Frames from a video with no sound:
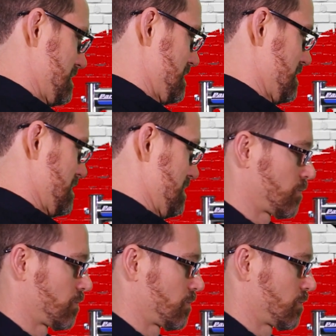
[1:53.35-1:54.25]

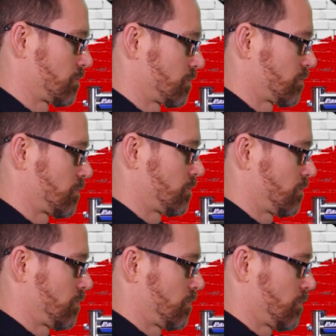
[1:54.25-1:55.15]

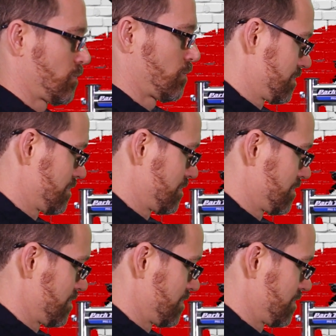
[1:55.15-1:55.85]
(no one is talking)